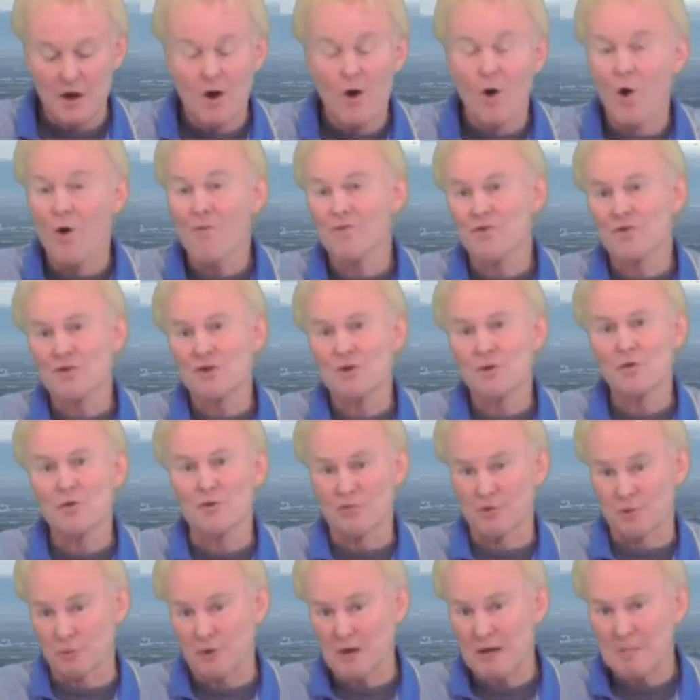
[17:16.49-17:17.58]
Over in the North,
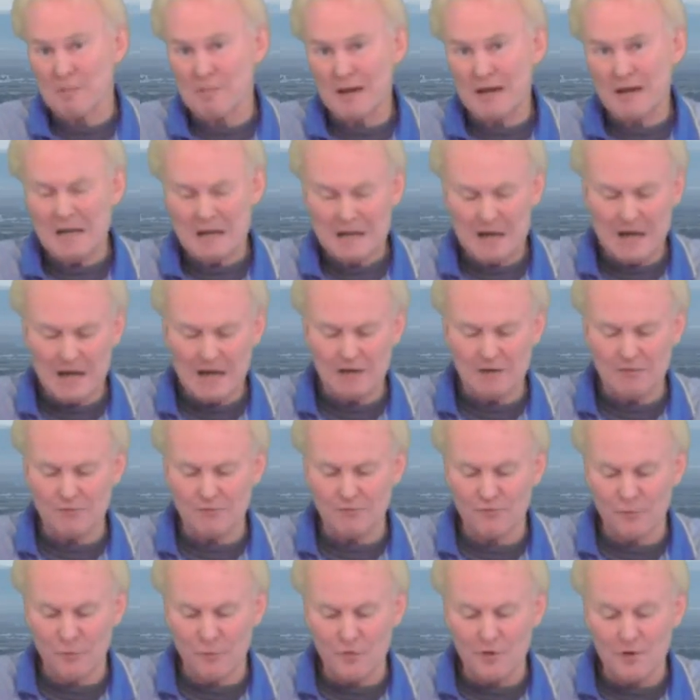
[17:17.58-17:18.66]
Green Bay
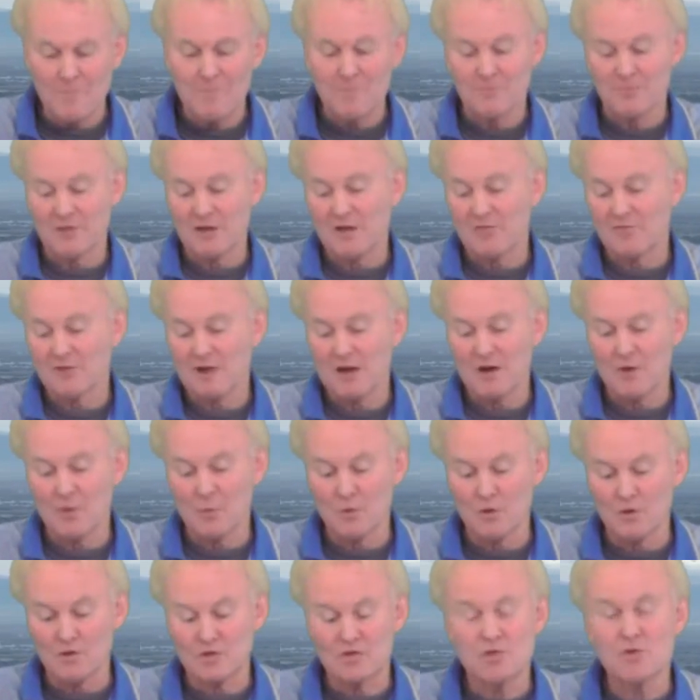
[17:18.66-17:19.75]
9-4. They have now
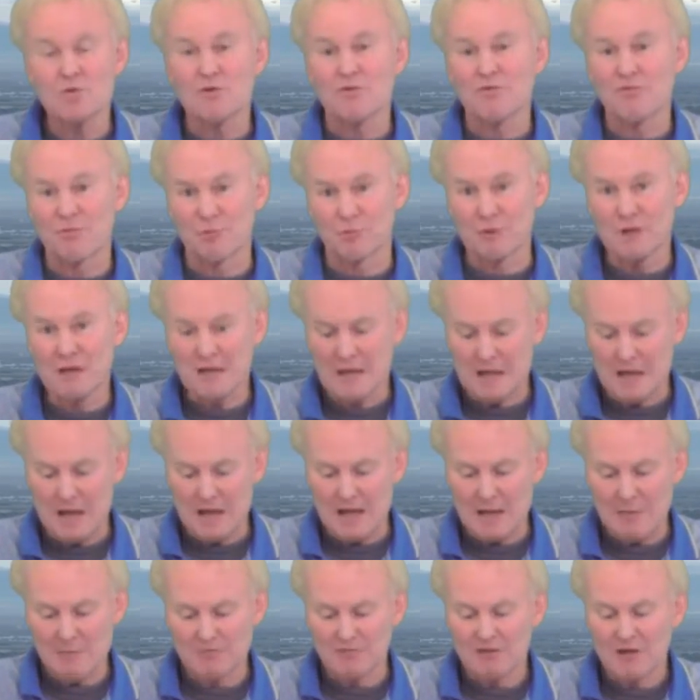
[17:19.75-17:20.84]
won 2 of 3
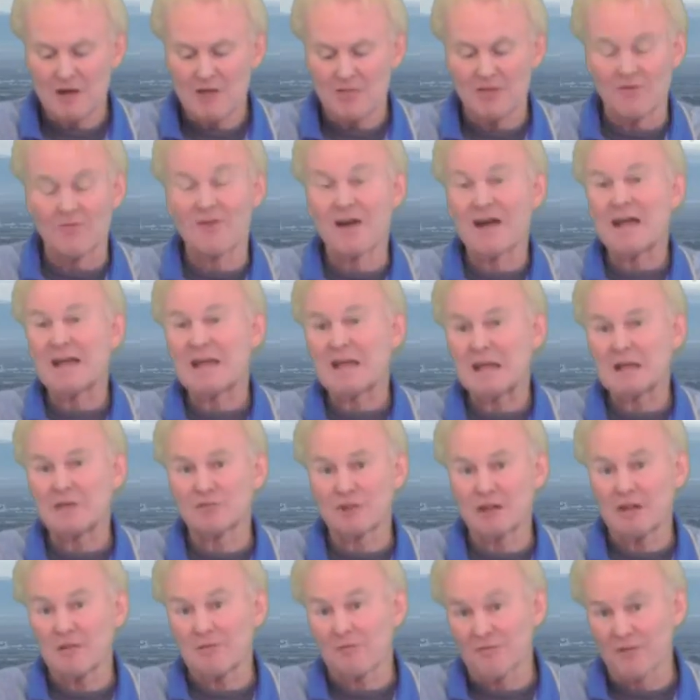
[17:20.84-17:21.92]
games. The Vikings
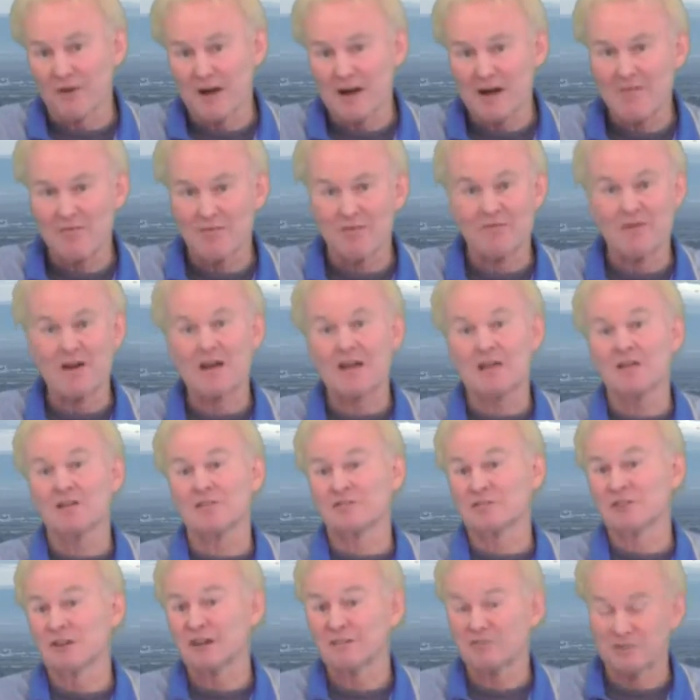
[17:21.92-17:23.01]
8-5. The Vikings
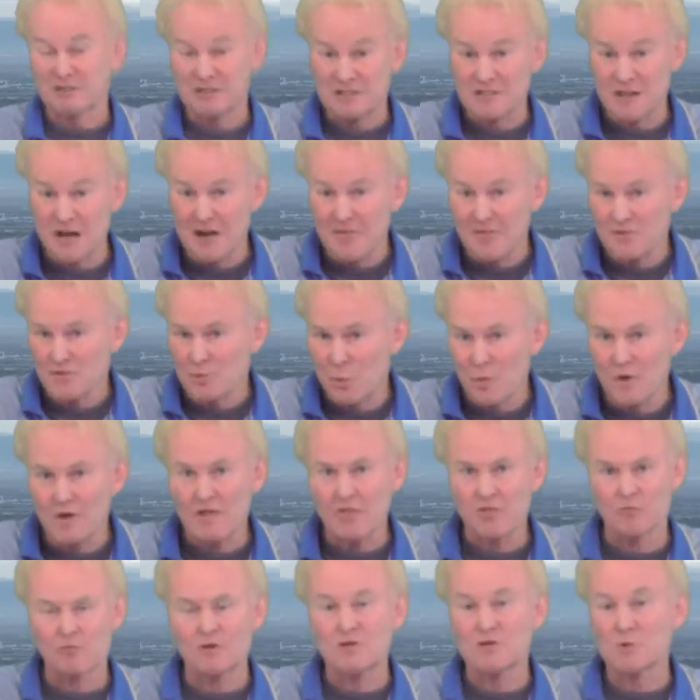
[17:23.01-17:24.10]
lost a tough
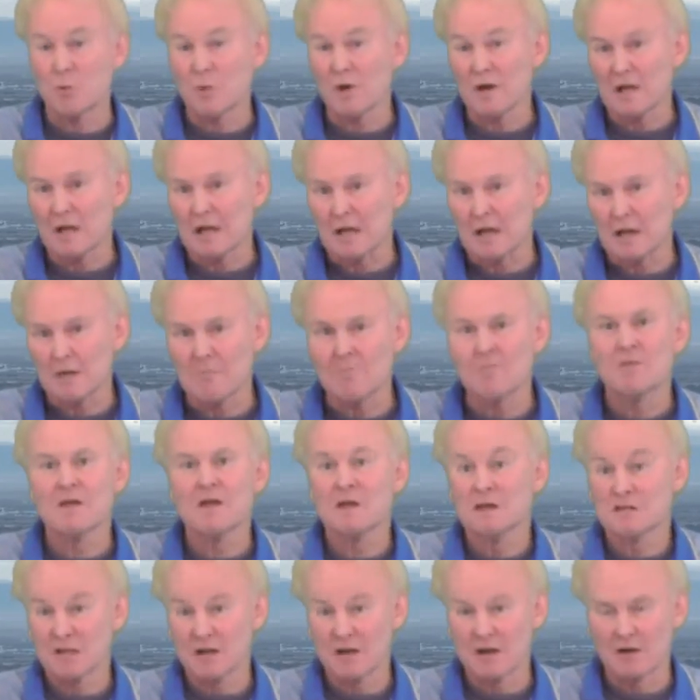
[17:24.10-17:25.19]
23-20 game
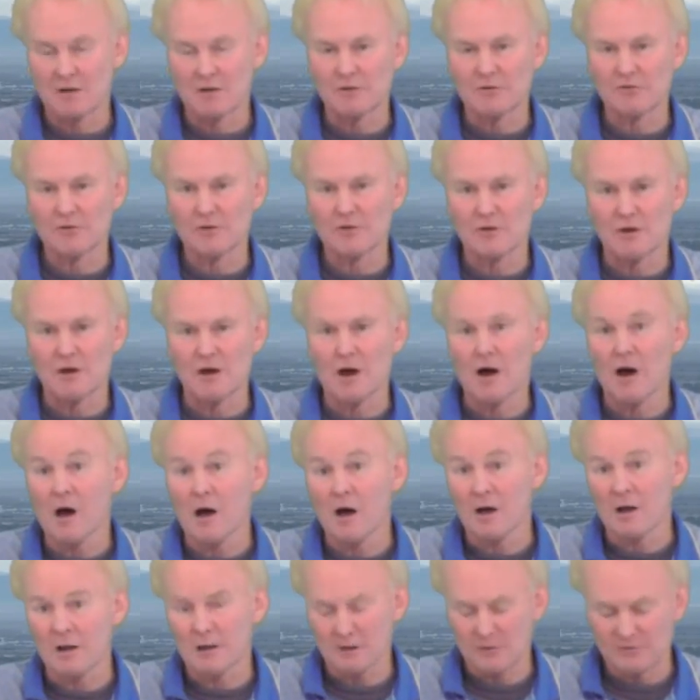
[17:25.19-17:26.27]
to Arizona
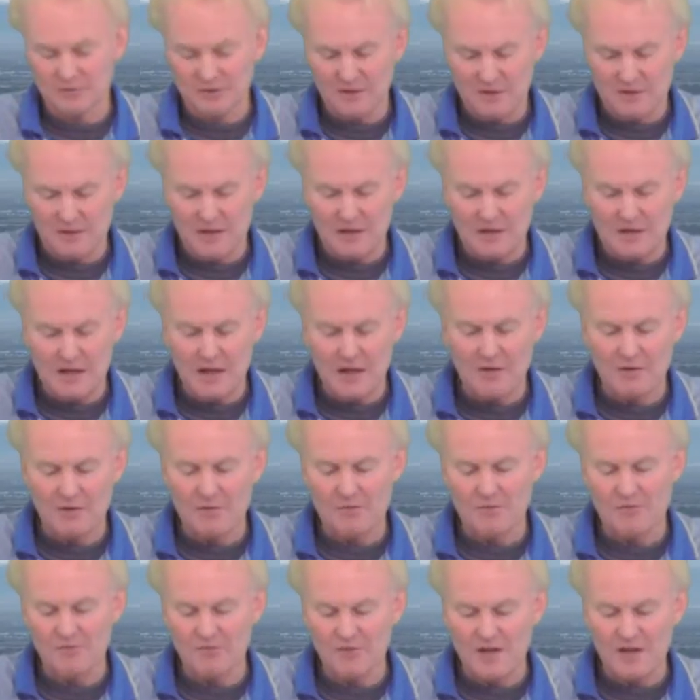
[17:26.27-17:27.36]
on Sunday down in
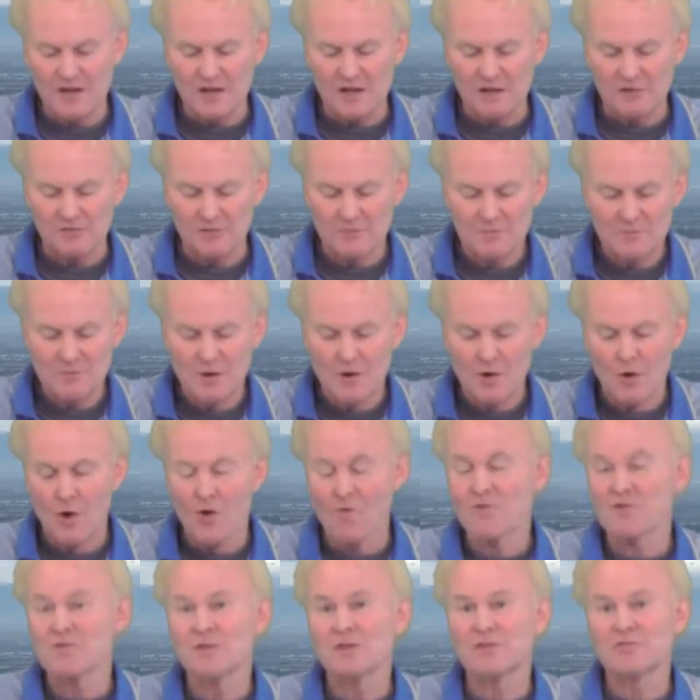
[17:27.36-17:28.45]
Phoenix.
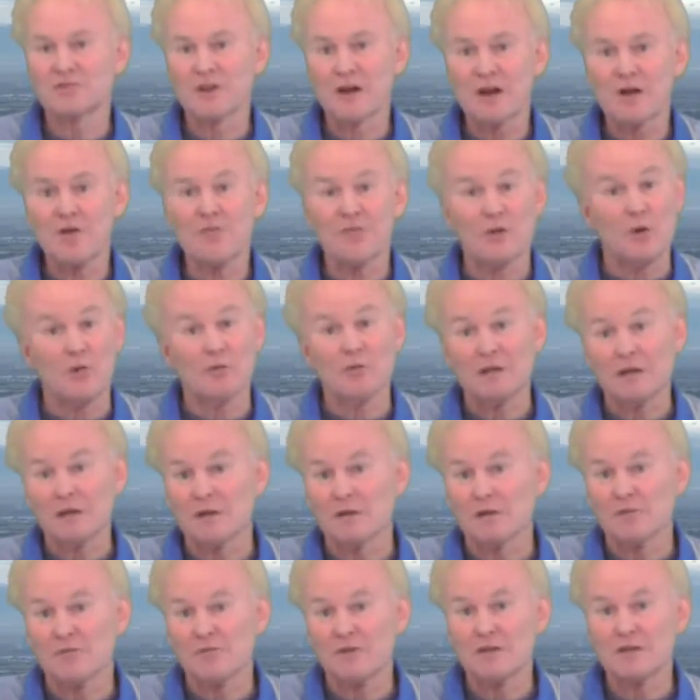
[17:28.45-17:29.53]
Over in the South, the only
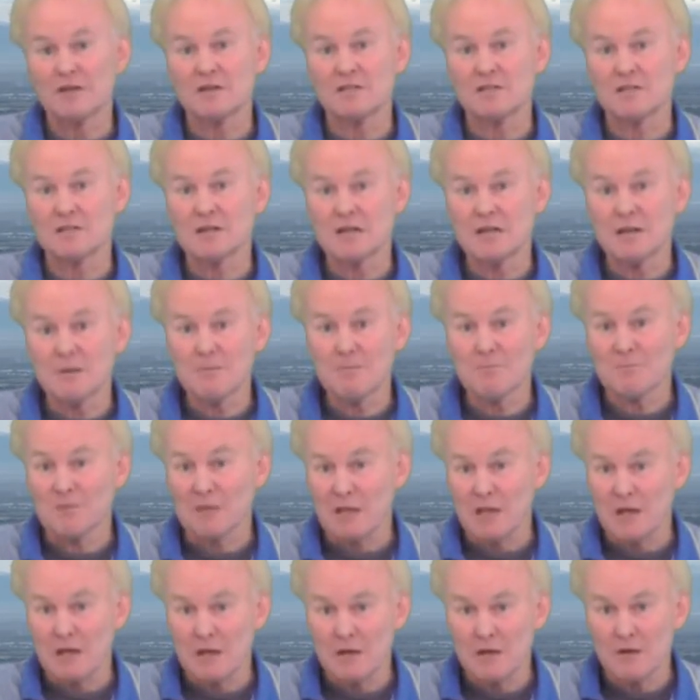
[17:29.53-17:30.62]
undefeated team
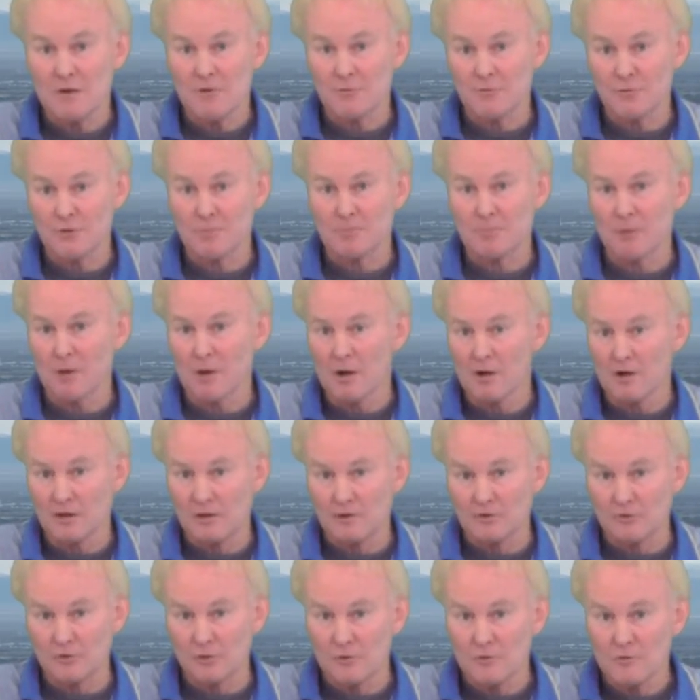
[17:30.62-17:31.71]
in football
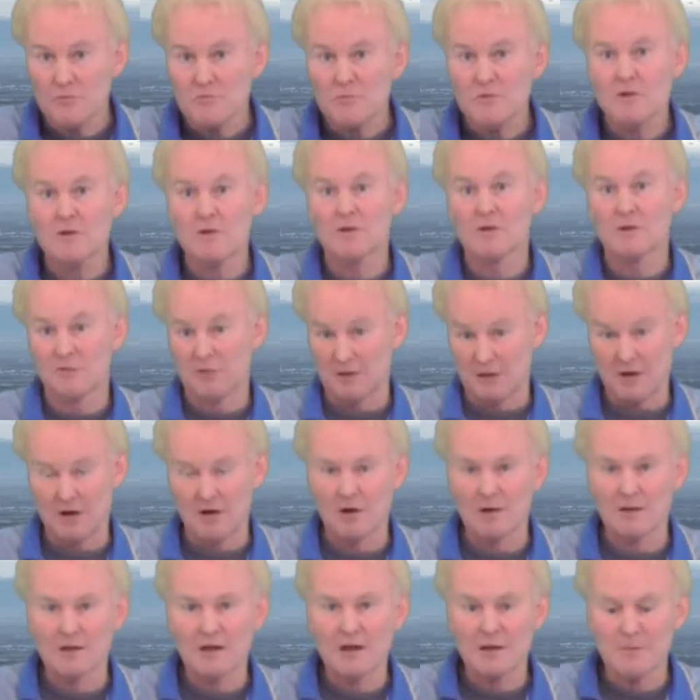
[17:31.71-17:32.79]
is who? The
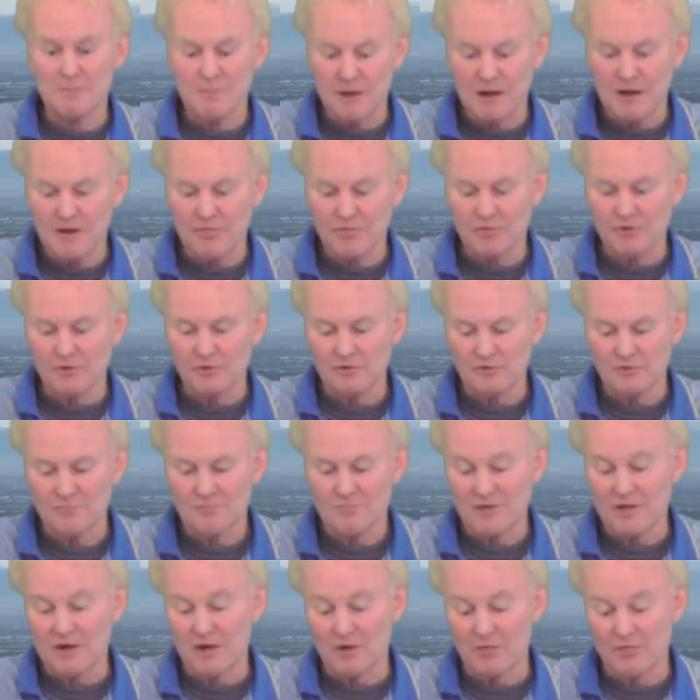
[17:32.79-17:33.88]
Carolina Panthers.
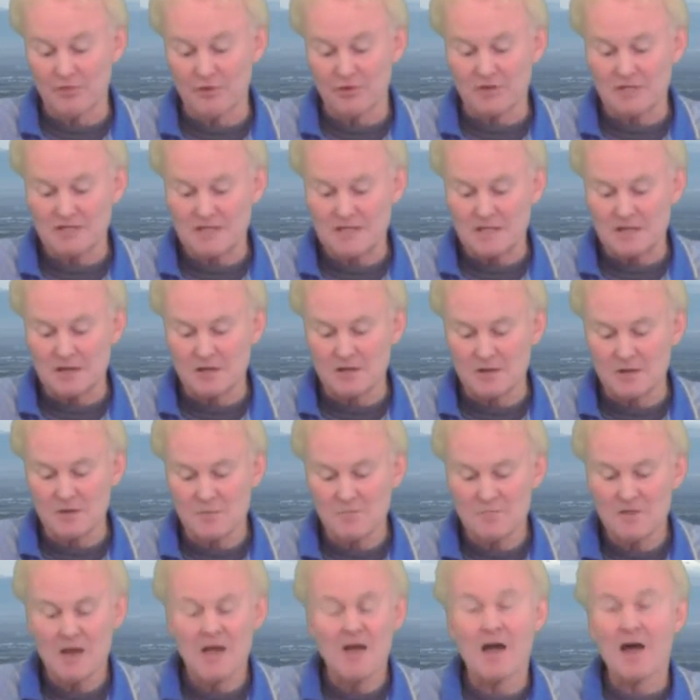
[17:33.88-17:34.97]
They are
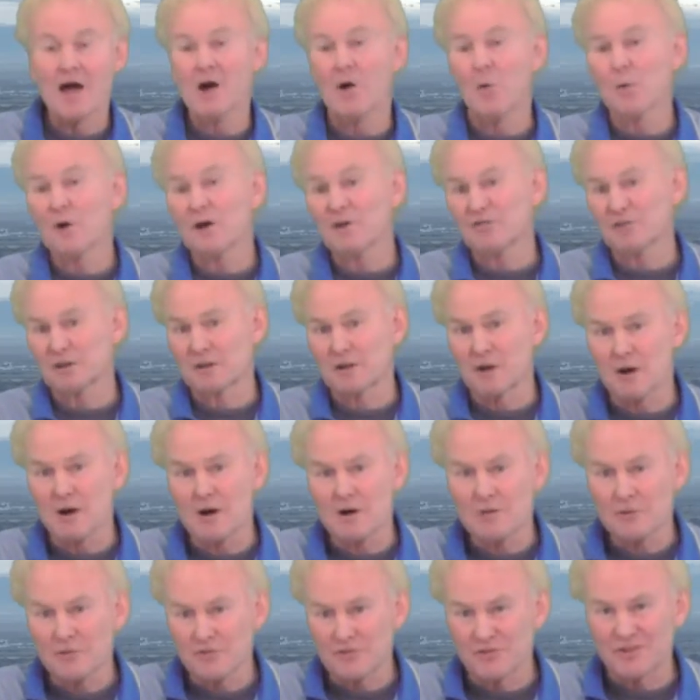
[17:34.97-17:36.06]
13-0. Out west, the
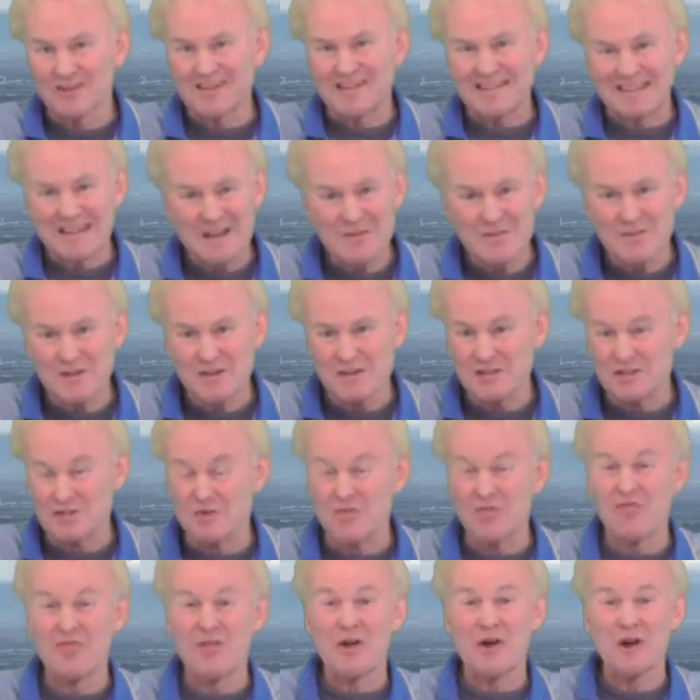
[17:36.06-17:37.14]
Cardinals are
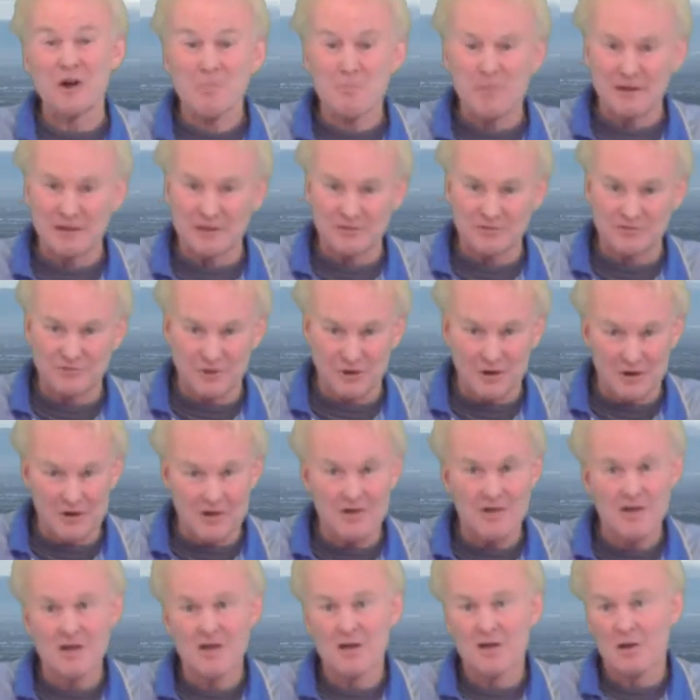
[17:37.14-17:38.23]
11-2, their best start
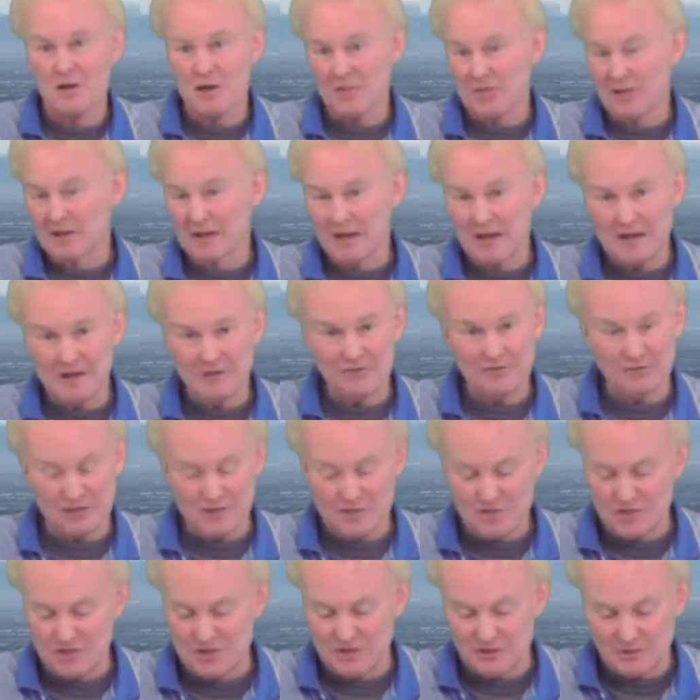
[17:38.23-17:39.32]
in the last
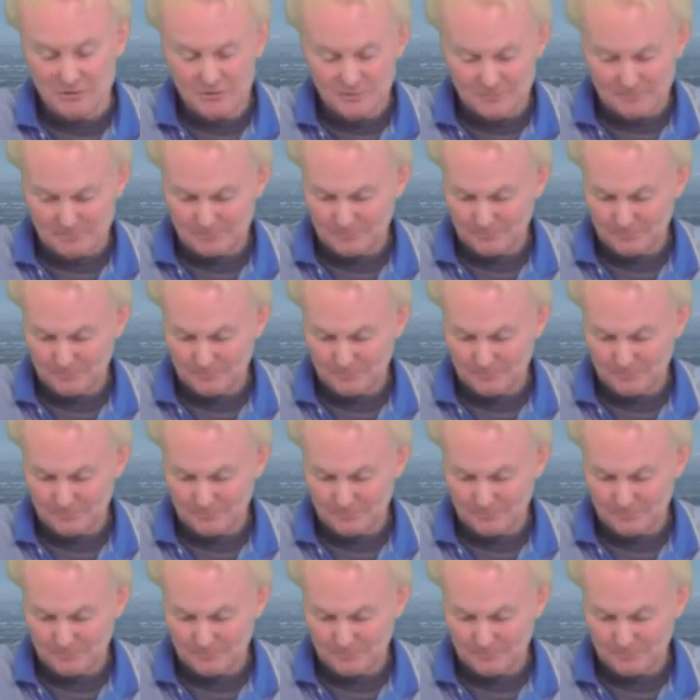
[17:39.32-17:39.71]
6 years.